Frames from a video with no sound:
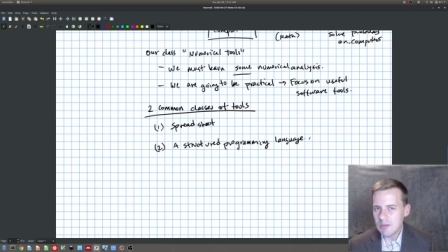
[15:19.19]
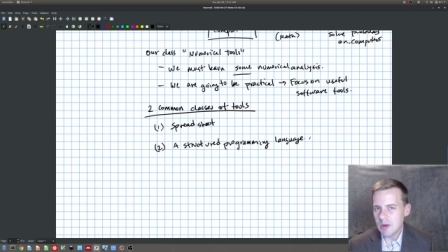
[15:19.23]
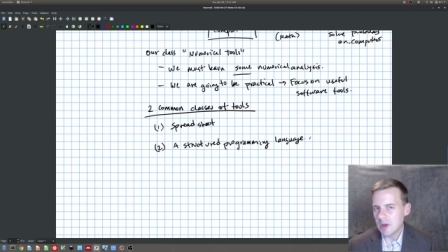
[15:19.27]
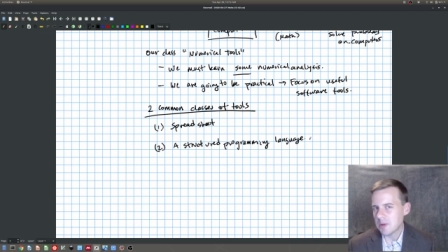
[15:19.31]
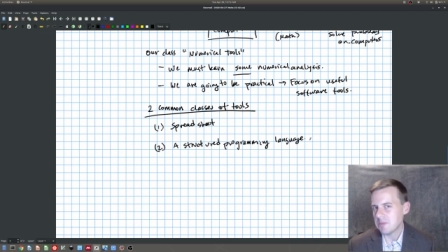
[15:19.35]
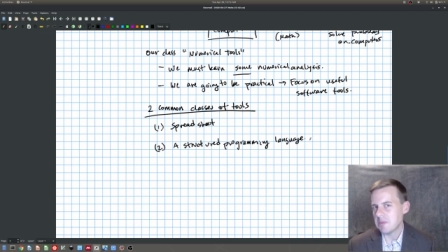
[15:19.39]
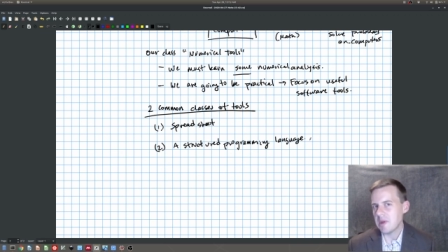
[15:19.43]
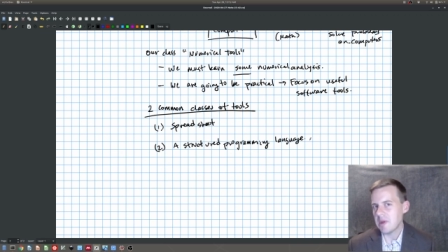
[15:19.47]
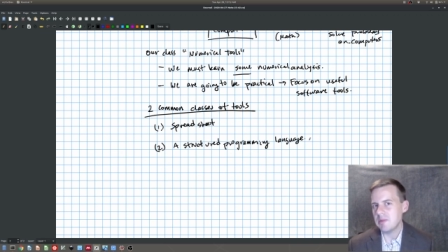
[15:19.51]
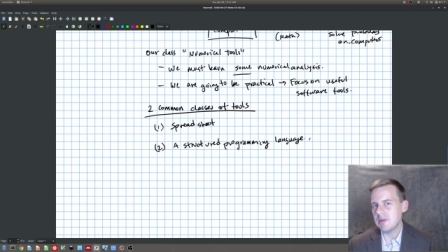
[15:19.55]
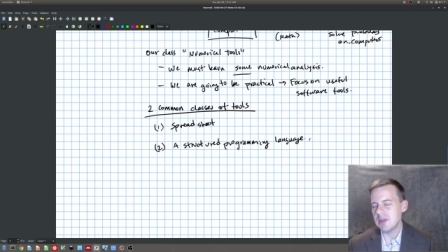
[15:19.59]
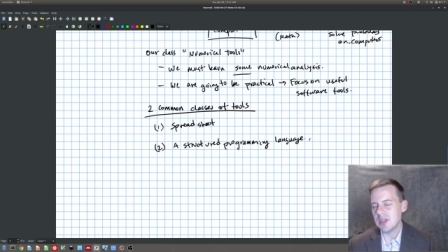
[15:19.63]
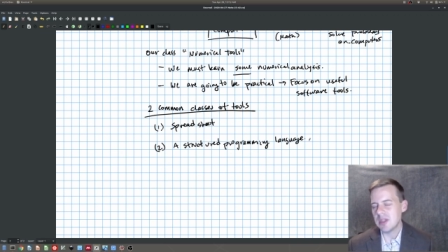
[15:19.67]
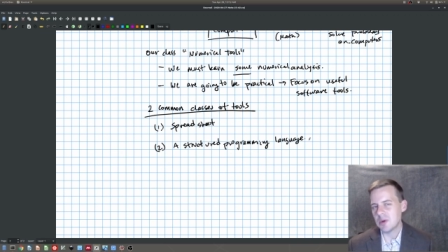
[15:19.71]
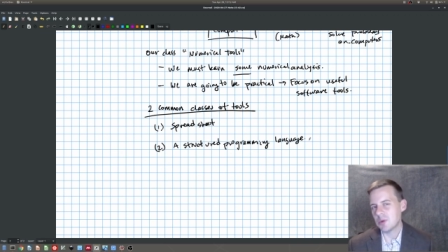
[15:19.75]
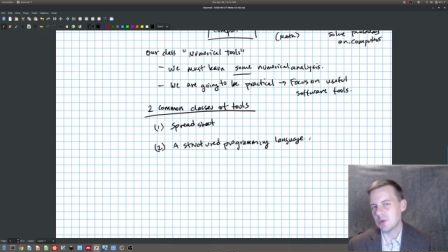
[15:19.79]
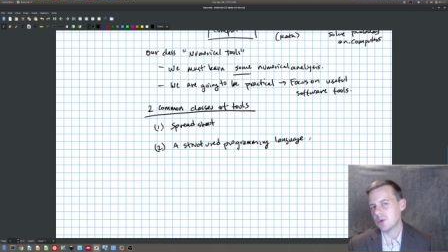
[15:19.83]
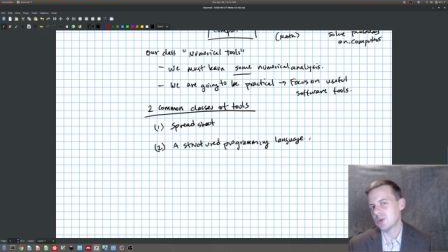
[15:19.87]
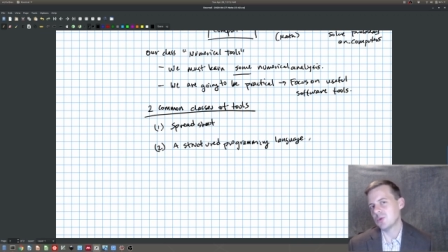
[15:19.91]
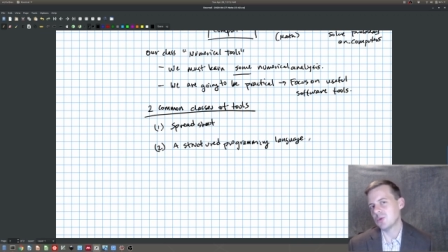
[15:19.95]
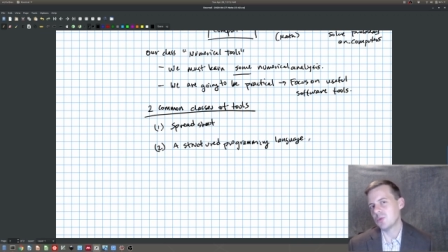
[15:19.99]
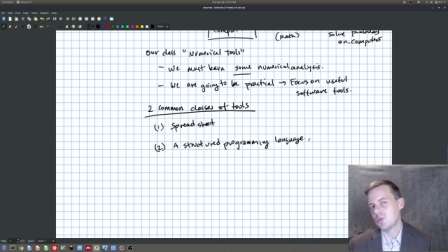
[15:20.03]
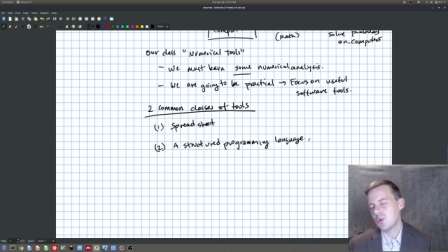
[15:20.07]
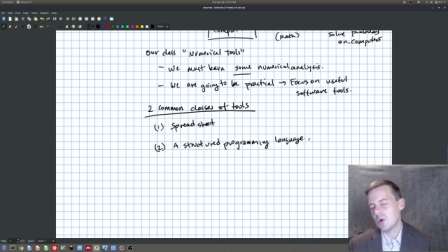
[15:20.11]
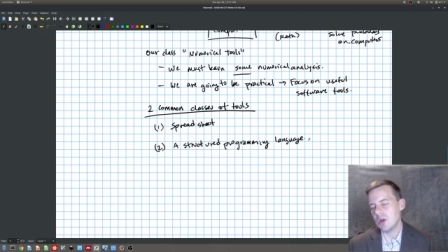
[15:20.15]
maybe there was
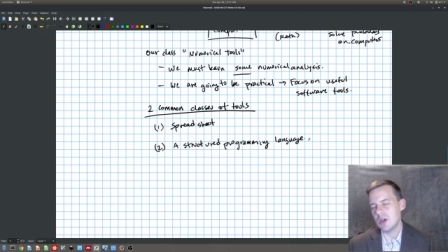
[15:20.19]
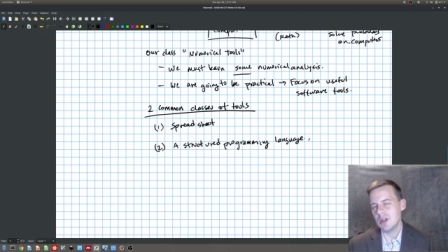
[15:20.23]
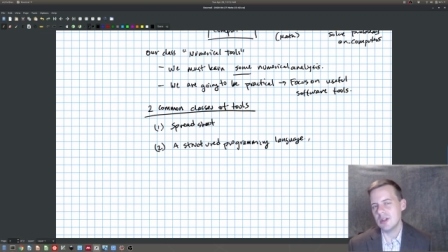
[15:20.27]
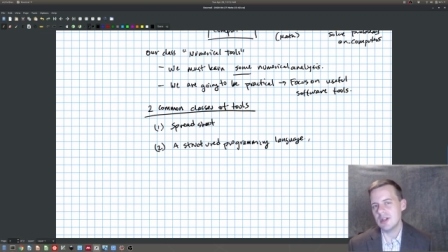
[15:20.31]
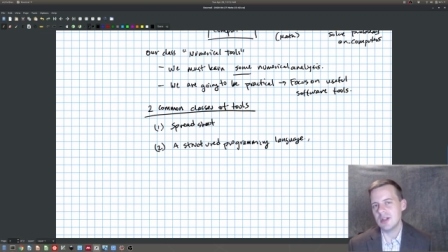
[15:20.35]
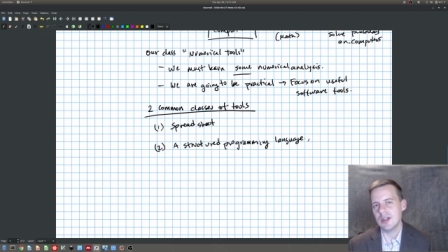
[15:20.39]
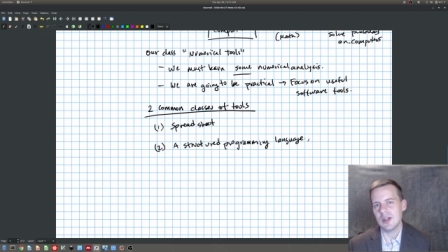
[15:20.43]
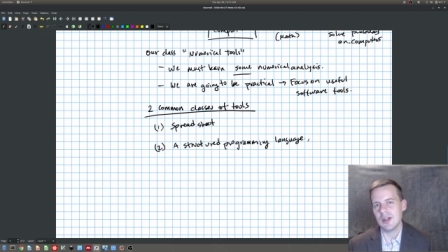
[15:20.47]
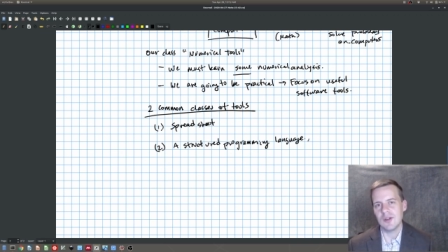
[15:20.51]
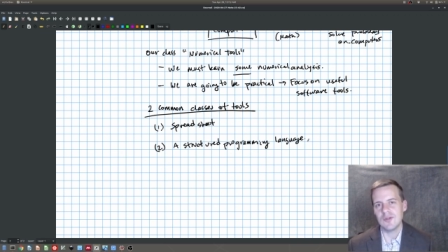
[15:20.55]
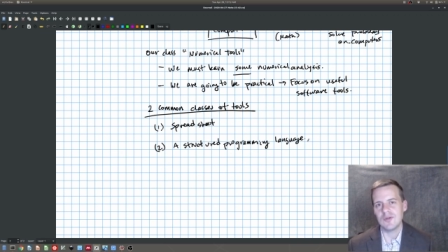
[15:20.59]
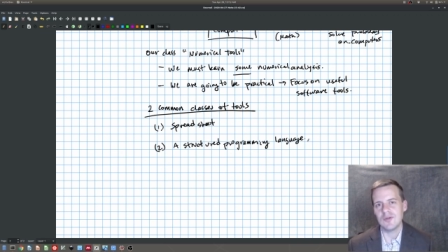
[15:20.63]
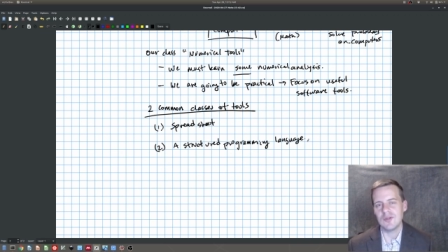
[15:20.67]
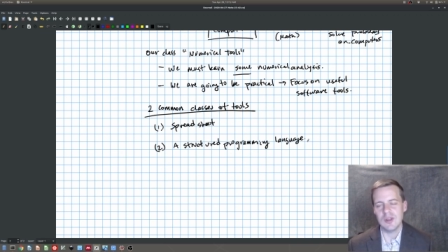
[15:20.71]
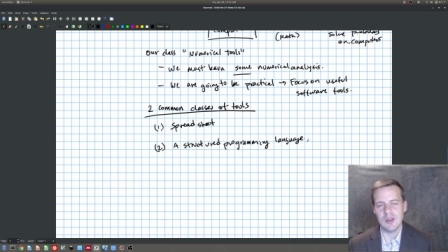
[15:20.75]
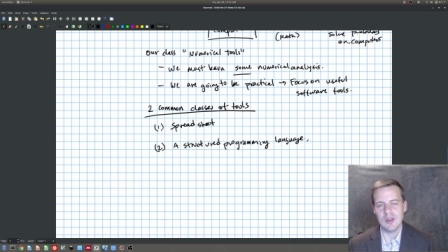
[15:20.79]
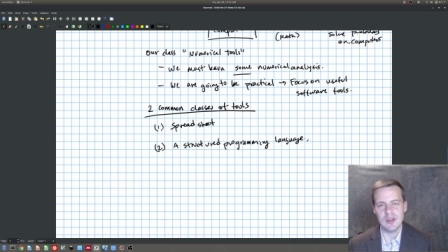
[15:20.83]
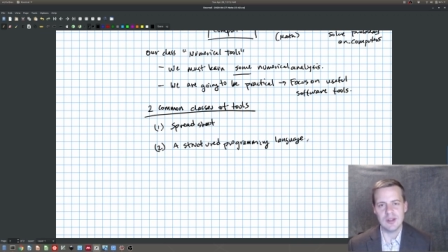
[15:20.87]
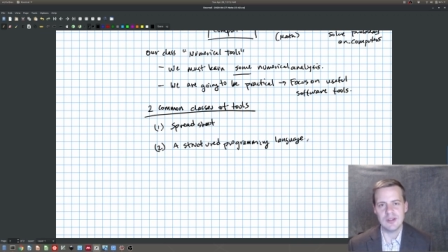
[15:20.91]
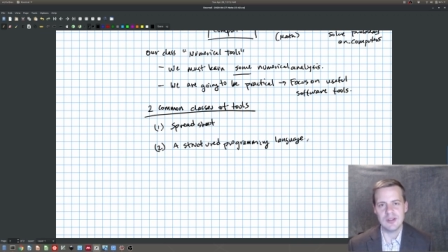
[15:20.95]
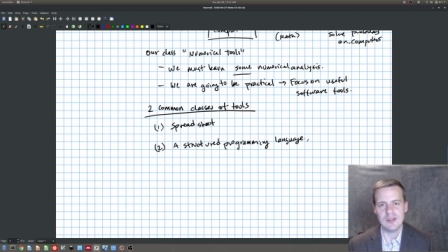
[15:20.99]
one of the